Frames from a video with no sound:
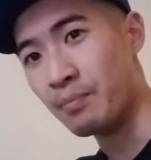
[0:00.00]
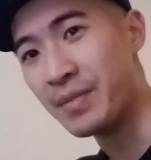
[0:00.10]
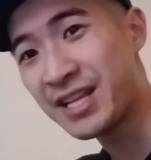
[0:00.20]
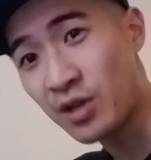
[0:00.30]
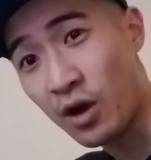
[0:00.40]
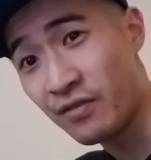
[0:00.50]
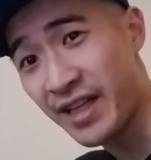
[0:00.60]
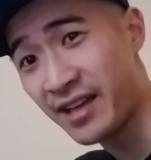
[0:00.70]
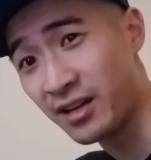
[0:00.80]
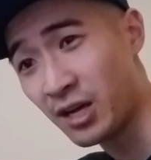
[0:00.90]
Mix all
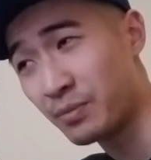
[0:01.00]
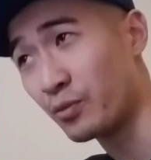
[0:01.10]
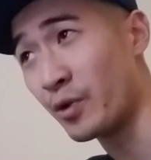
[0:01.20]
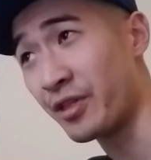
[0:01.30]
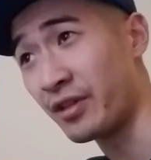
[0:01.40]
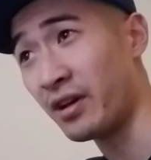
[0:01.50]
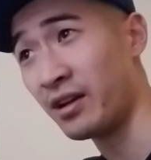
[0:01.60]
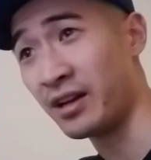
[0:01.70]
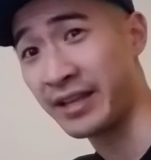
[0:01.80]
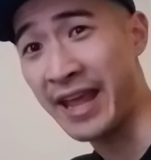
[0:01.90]
that up with
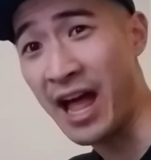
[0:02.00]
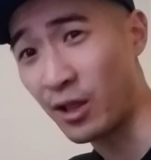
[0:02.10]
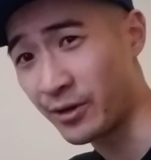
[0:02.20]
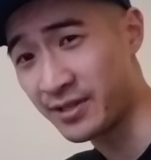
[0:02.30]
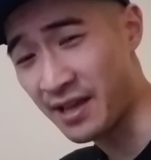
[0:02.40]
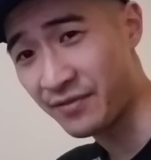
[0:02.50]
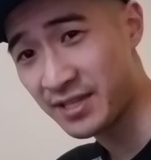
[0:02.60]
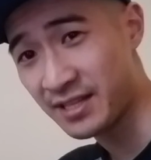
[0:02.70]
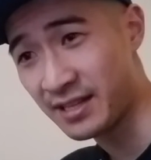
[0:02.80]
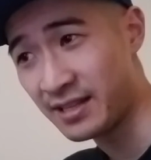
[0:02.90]
a caloric
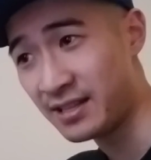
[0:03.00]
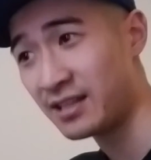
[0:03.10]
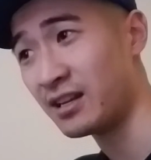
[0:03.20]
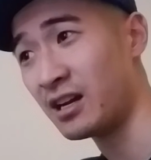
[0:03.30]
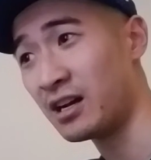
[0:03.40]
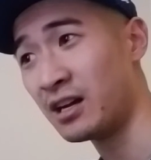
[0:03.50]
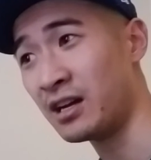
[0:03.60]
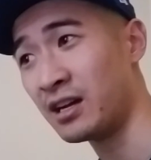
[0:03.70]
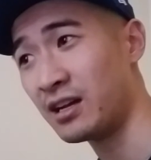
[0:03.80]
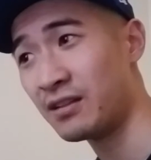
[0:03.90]
deficit,
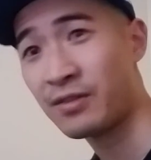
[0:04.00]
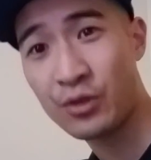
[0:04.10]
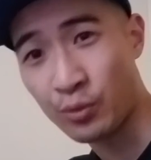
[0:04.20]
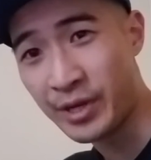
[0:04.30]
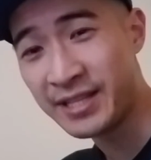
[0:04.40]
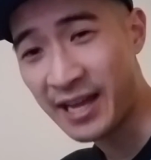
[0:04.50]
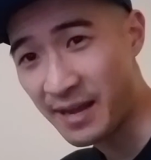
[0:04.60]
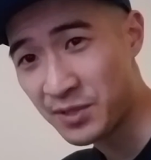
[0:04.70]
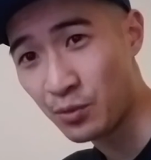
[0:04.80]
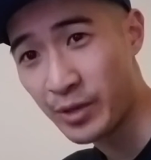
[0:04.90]
3
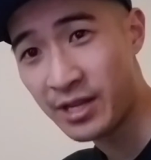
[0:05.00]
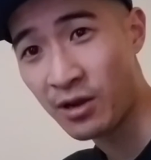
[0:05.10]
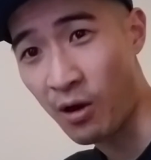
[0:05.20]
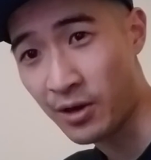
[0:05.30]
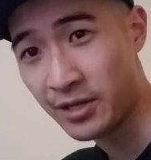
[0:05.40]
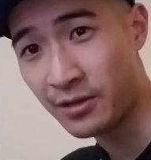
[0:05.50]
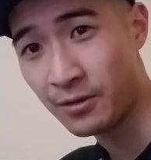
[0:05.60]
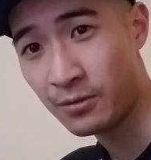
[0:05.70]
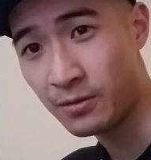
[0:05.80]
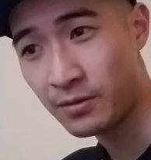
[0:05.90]
times a week
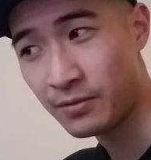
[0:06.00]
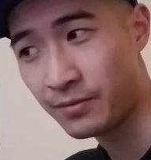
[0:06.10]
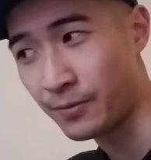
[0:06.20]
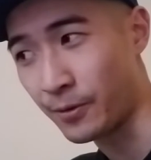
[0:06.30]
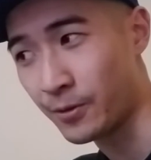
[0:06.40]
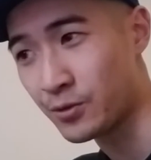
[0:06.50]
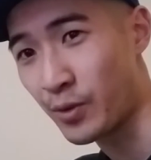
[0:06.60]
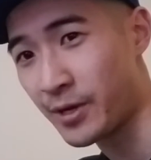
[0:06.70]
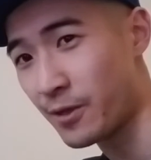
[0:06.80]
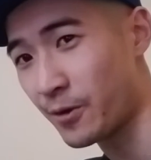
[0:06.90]
cardio for
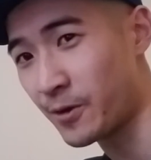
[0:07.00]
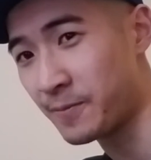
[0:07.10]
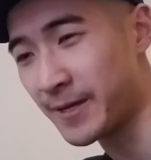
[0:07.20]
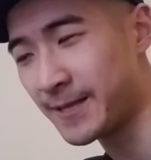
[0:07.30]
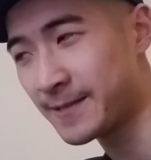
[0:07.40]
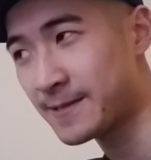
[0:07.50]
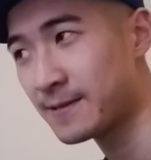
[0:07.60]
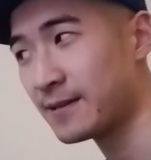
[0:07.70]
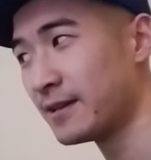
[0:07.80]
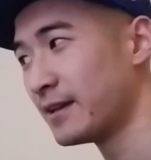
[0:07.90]
20 to 30 minutes,
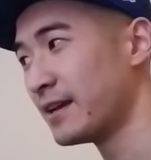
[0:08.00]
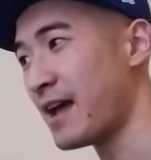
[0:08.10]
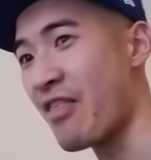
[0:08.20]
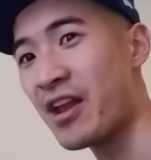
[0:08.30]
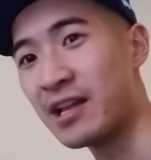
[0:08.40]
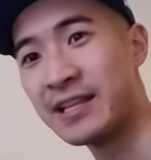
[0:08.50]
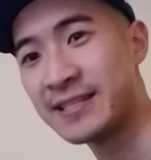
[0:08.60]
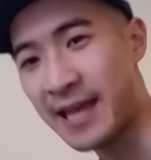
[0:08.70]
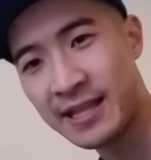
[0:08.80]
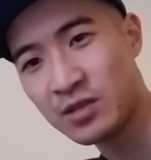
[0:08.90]
and then an
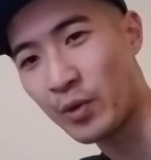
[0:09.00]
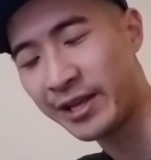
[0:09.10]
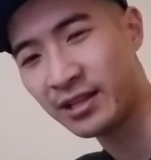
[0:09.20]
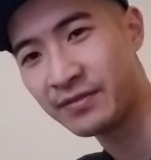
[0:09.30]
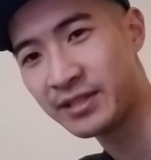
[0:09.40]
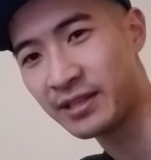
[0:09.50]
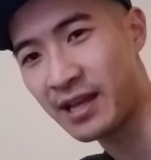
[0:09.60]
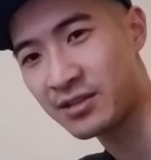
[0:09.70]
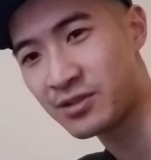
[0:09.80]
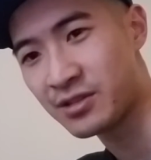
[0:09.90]
intense
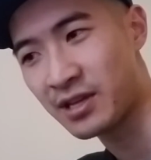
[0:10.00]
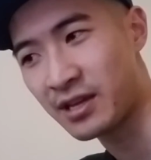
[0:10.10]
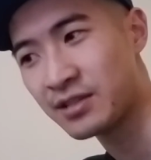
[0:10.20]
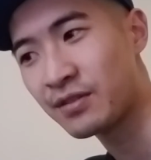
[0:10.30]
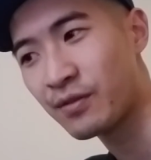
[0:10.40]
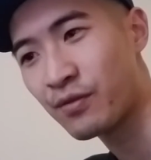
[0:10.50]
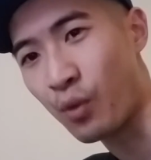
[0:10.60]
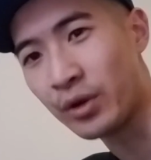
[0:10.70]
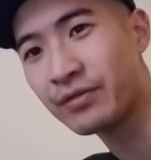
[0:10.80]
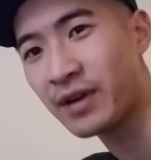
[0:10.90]
weightlifting exercise
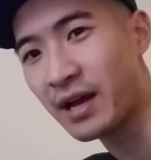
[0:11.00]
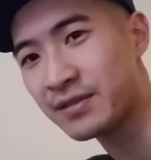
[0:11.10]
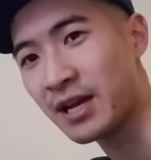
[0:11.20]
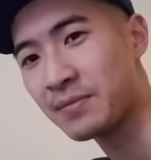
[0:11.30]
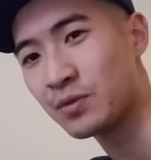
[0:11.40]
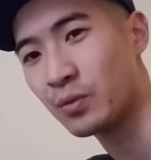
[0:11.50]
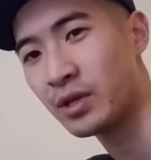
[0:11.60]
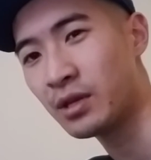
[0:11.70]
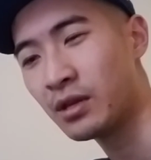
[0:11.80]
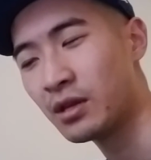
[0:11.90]
4 to 5 times a
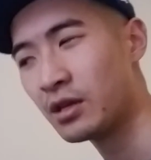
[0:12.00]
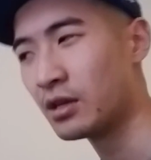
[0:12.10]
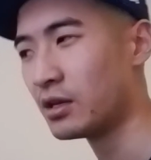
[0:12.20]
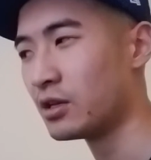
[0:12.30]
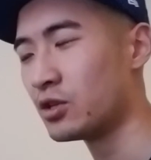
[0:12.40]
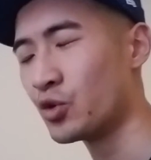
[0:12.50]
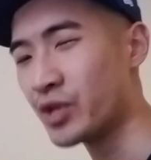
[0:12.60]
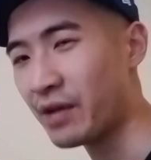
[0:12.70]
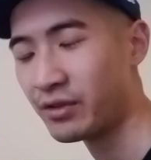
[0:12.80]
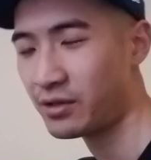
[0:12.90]
week. You're
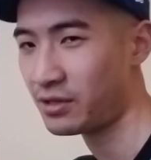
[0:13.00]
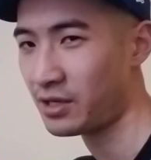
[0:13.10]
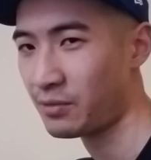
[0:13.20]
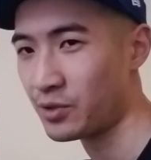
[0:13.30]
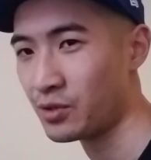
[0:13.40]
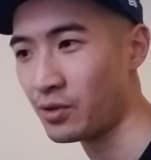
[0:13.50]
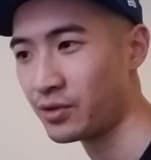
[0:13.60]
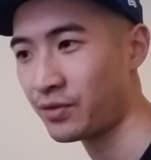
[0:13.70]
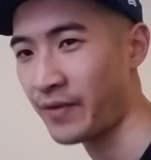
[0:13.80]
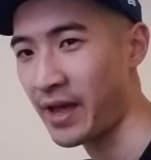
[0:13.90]
definitely going to get
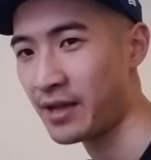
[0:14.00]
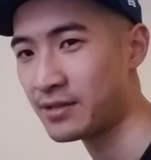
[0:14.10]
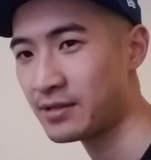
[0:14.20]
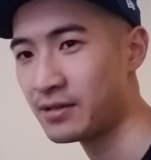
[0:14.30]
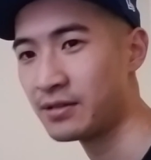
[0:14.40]
results fast.